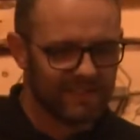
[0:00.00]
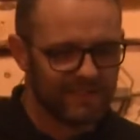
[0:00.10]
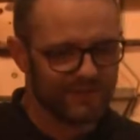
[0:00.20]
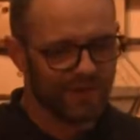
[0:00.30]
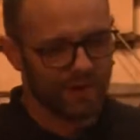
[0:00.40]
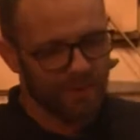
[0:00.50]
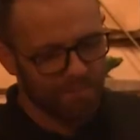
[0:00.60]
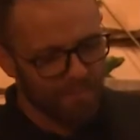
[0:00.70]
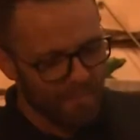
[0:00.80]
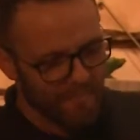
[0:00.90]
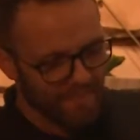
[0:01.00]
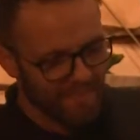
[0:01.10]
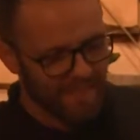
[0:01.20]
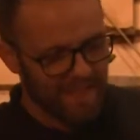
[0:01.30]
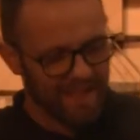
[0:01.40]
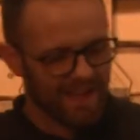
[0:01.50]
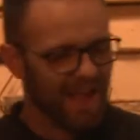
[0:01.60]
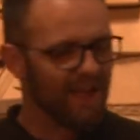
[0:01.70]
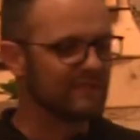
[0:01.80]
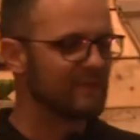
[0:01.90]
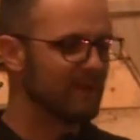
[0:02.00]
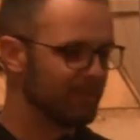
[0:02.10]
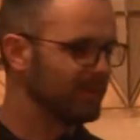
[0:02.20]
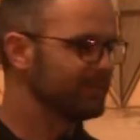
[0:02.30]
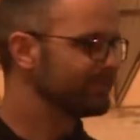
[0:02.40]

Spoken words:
So, I've seen people,